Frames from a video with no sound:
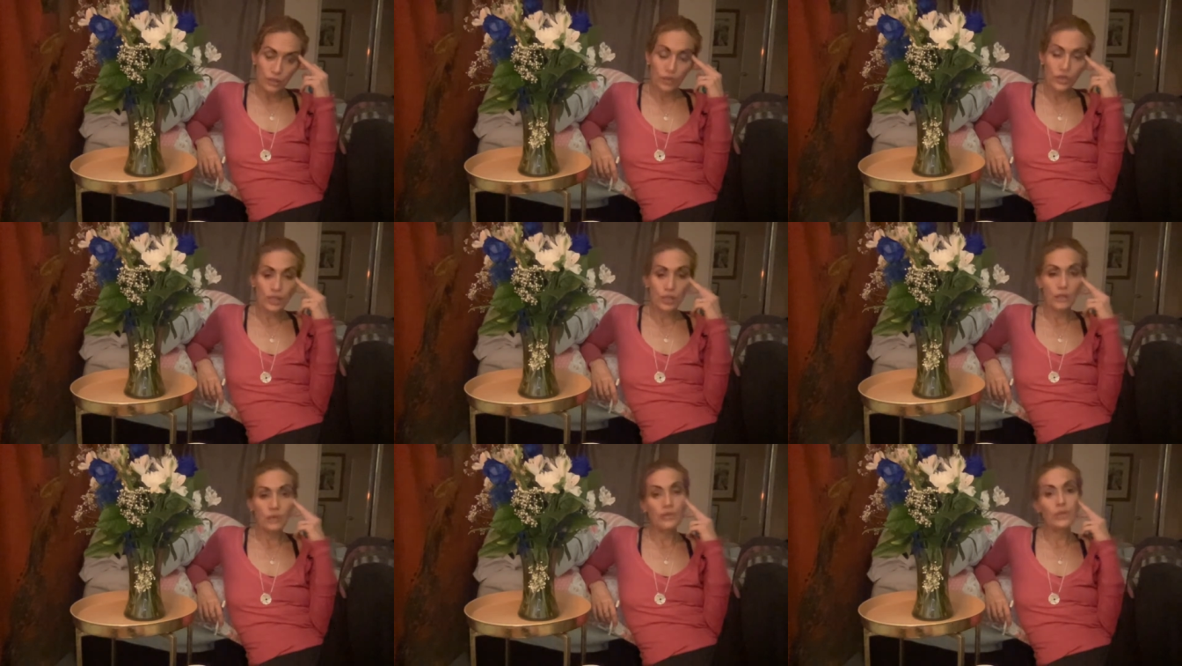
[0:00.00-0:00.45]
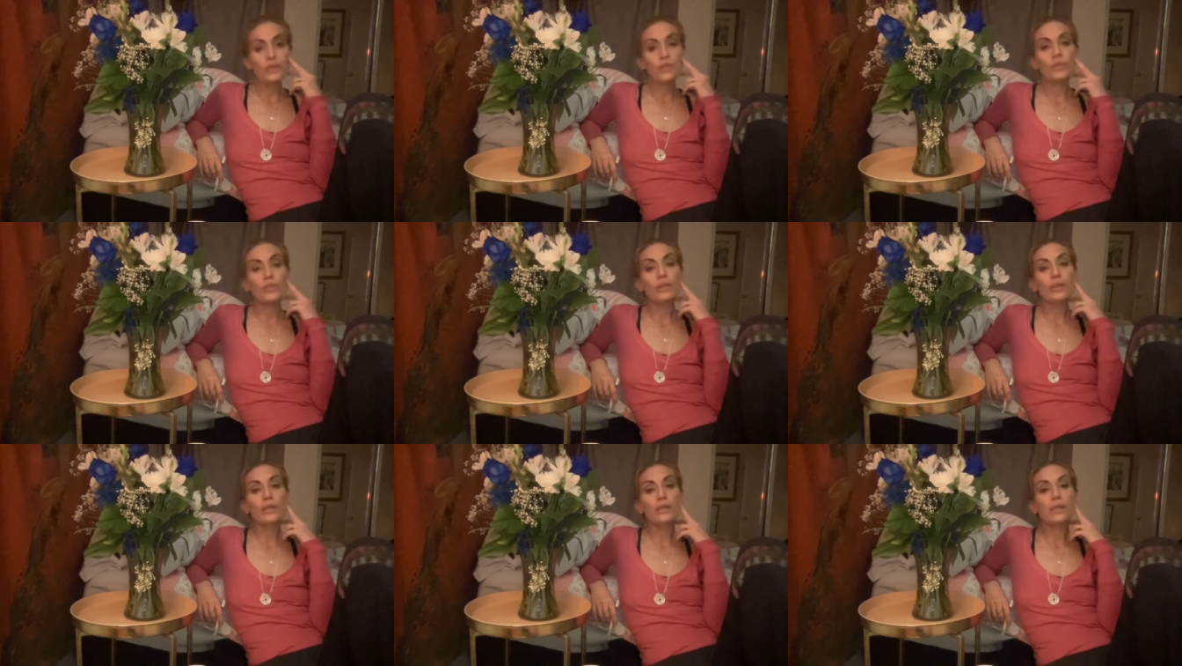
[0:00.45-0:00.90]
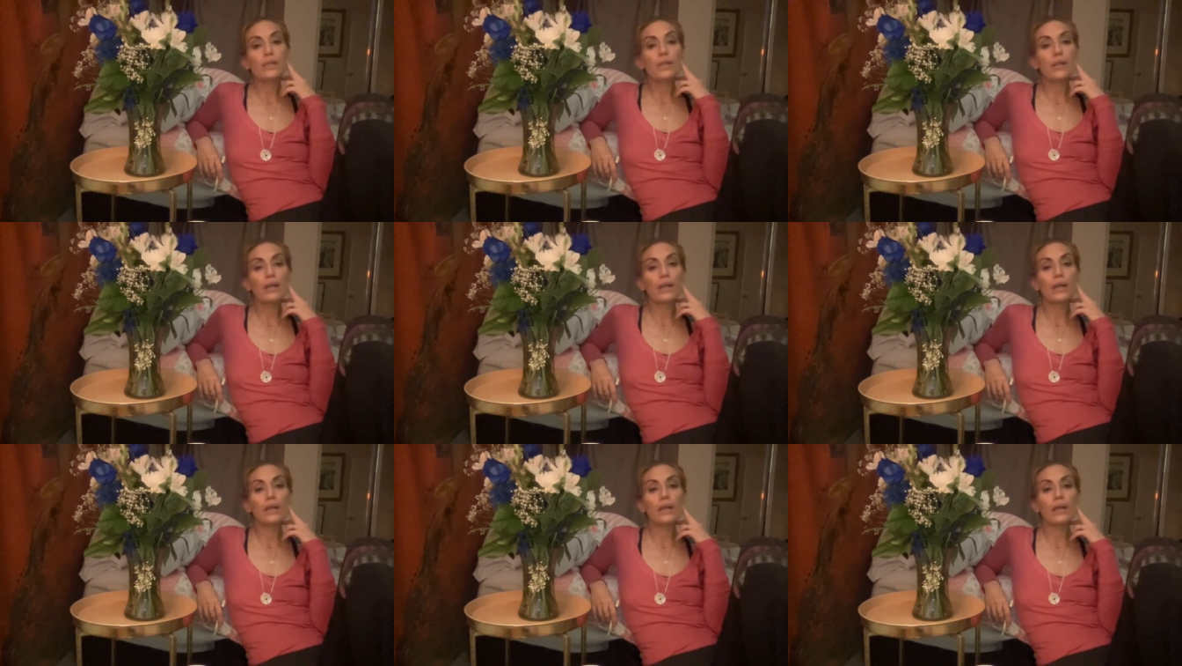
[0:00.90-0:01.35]
She was really
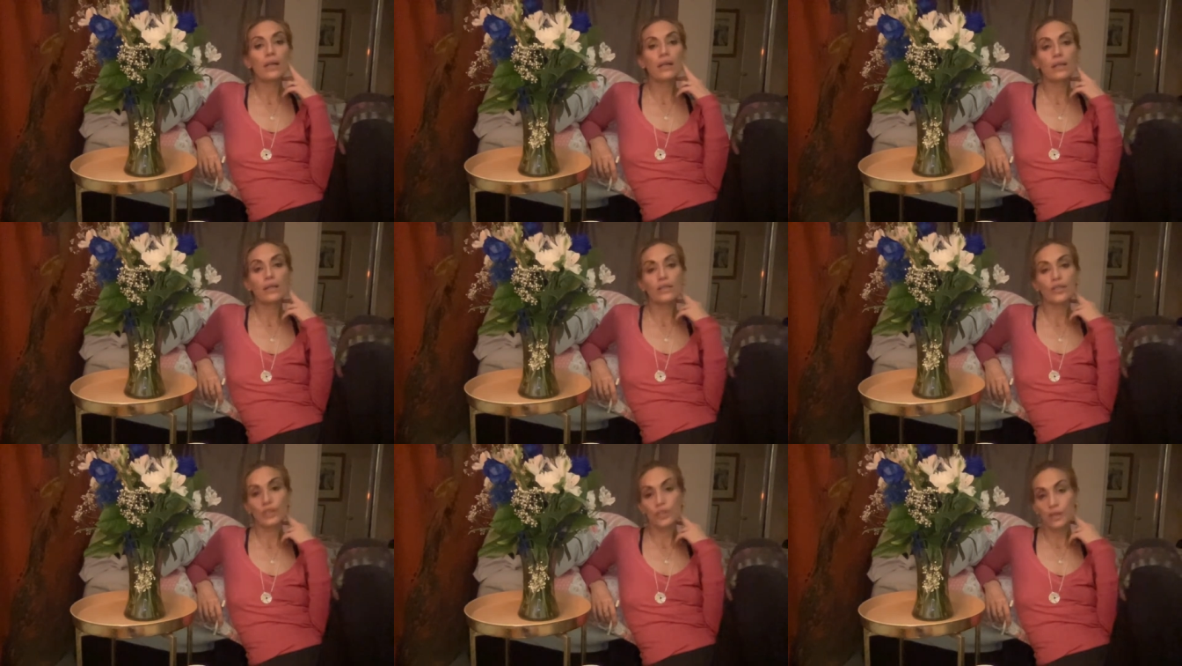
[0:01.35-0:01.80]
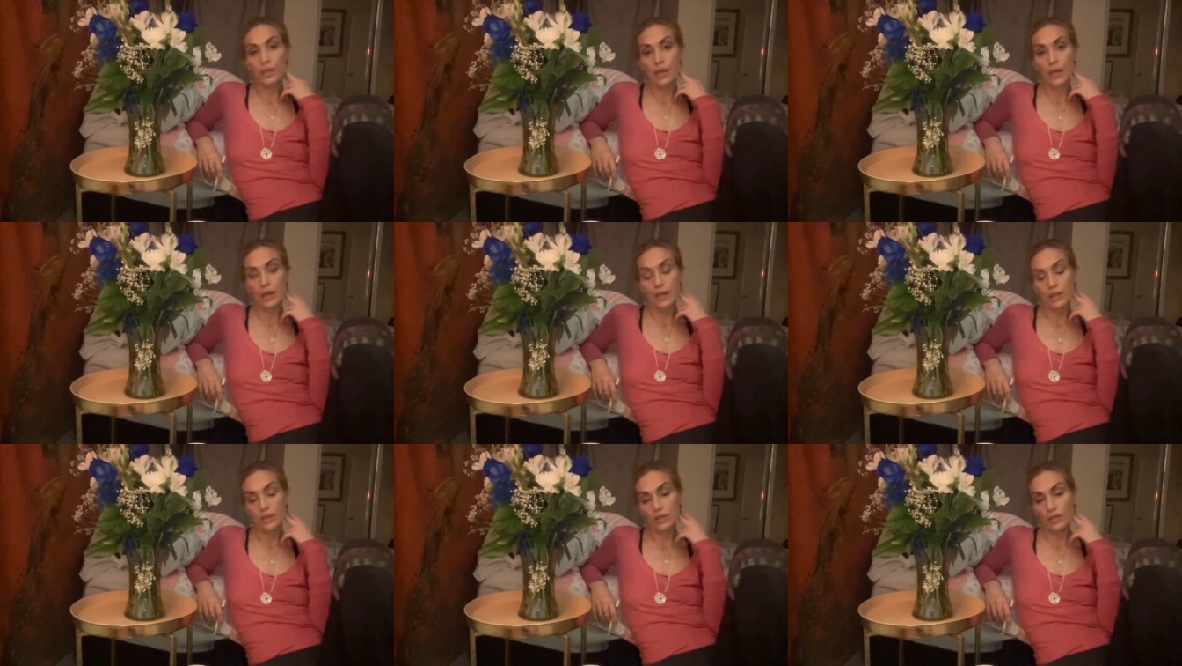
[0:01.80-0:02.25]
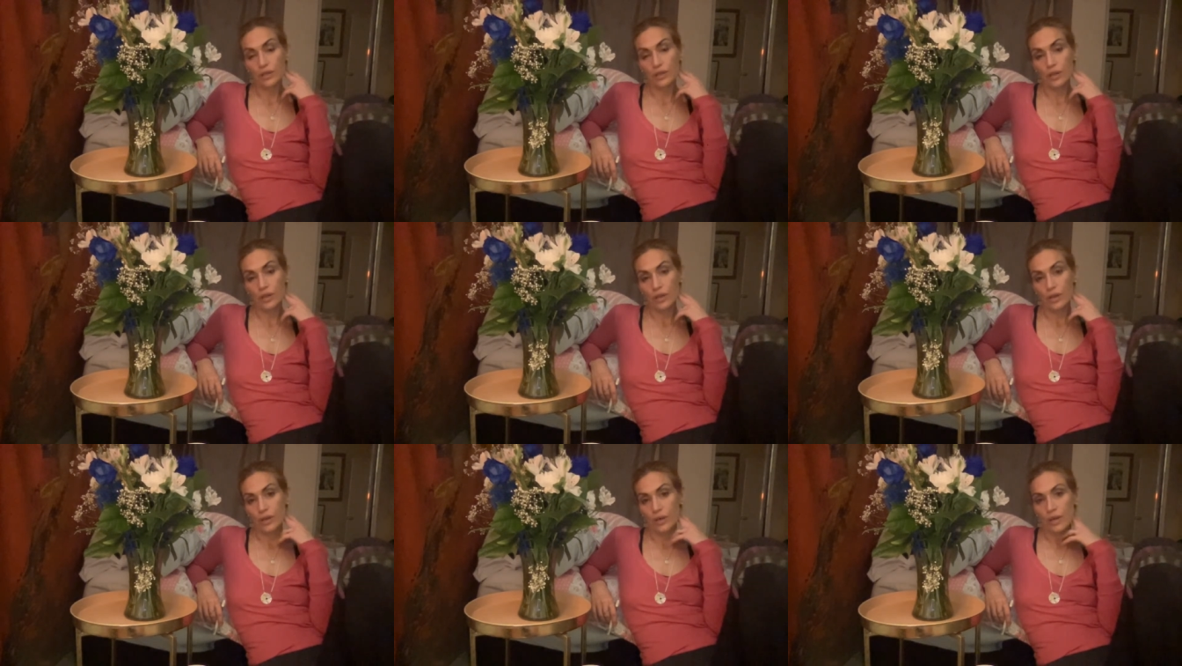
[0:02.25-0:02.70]
sick and she has
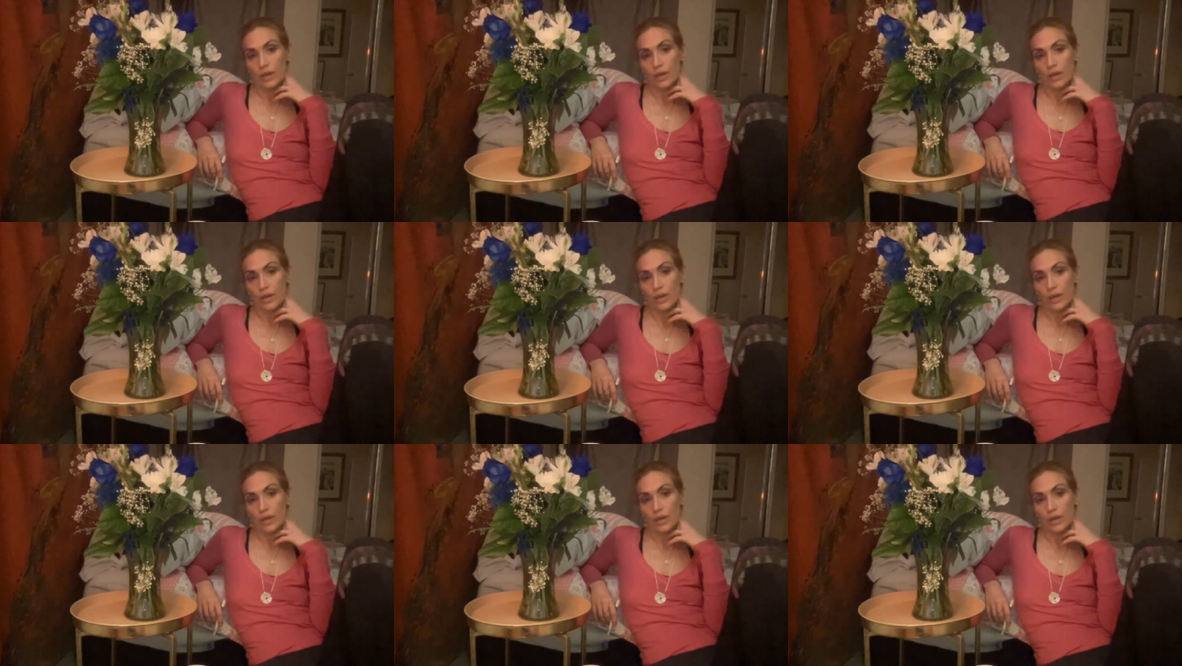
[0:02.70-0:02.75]
cancer.